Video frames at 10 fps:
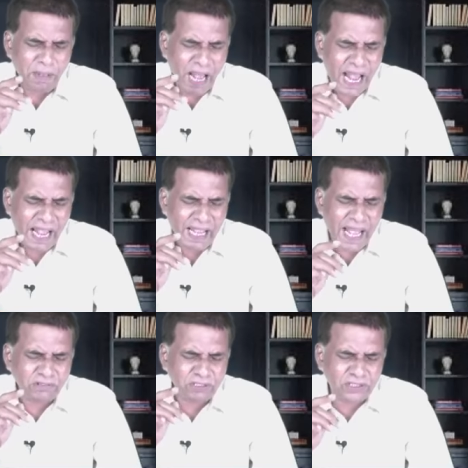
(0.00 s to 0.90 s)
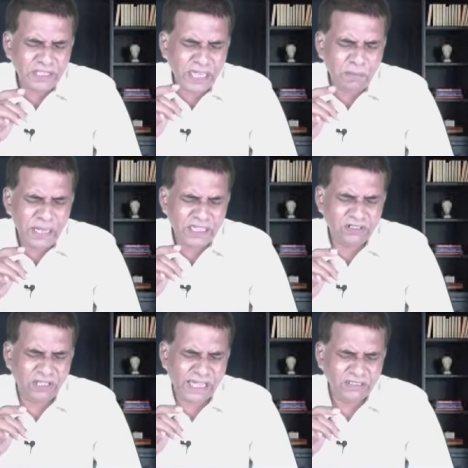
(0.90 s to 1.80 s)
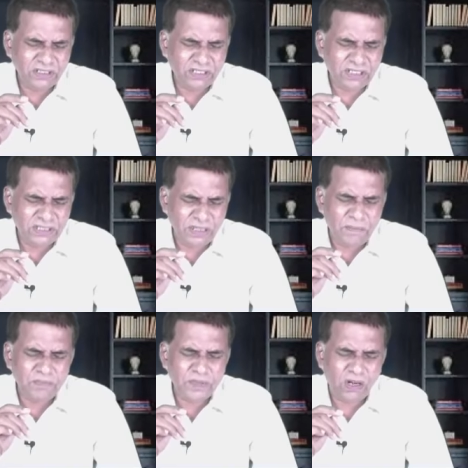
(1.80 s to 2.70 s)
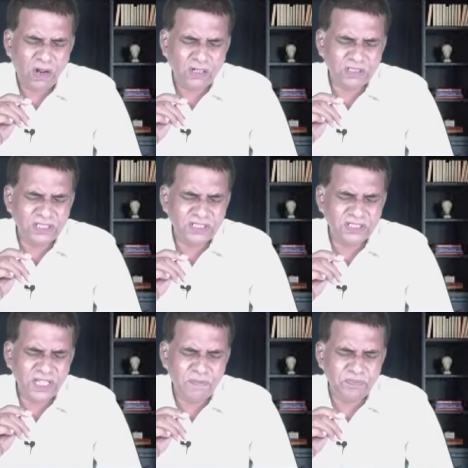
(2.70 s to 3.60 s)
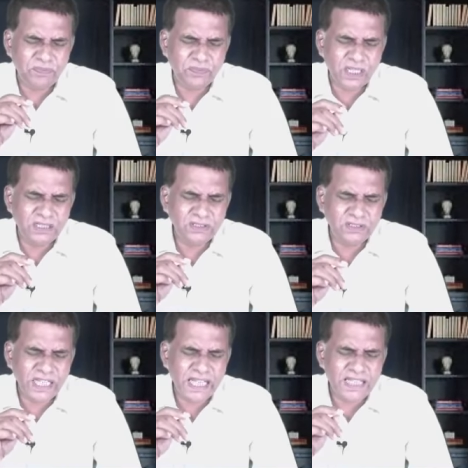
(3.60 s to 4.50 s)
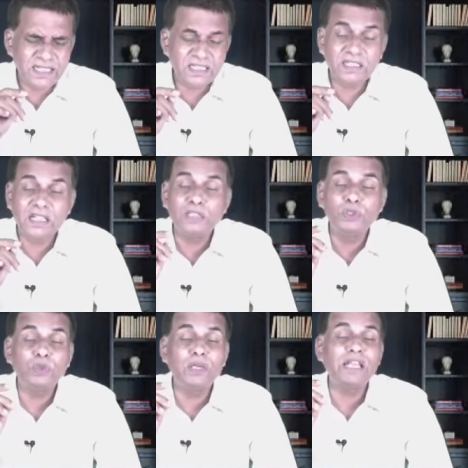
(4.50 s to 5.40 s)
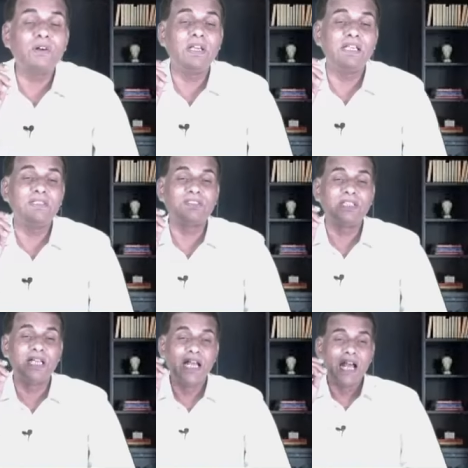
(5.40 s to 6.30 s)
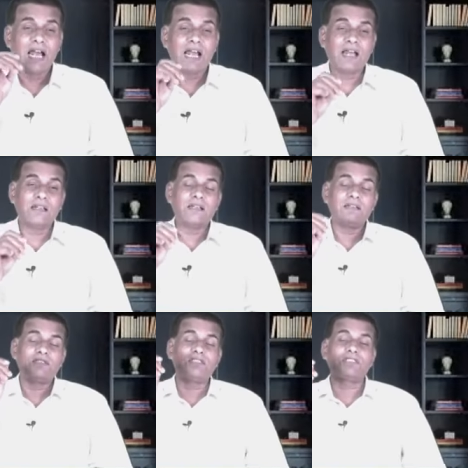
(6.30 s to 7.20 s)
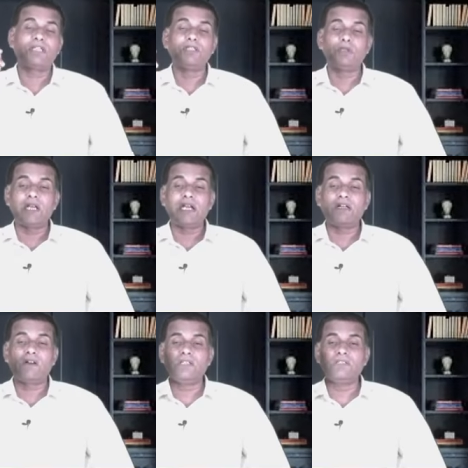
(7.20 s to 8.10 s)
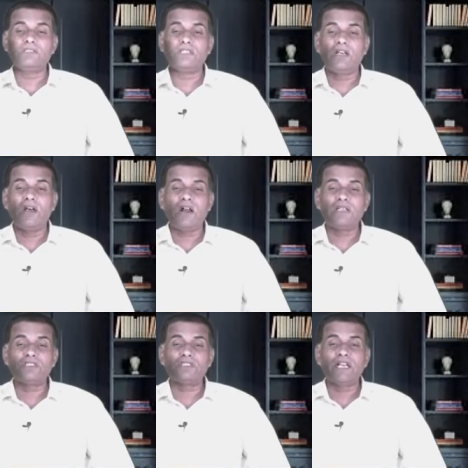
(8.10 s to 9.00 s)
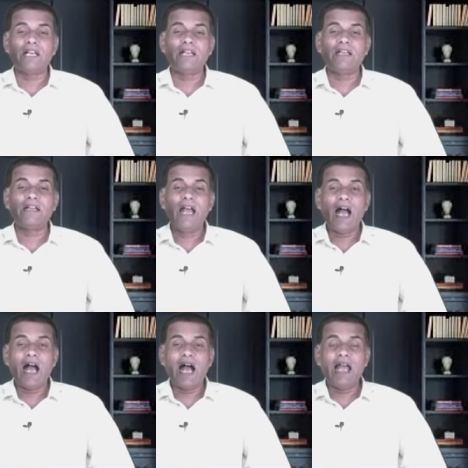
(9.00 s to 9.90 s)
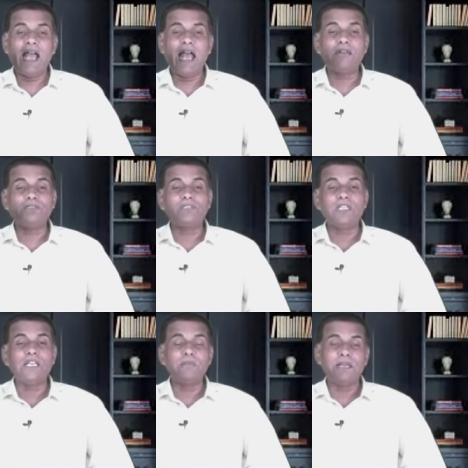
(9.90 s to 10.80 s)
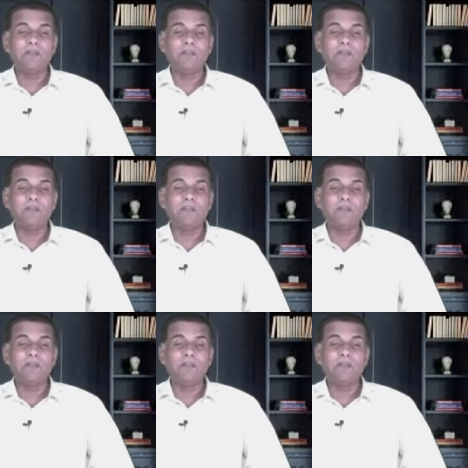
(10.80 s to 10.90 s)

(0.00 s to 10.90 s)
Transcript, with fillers: I have seen many things. Um, the Lord um, says, Sister Judy Collins, uh, Sister Judy Collins, the Lord is telling, I have seen many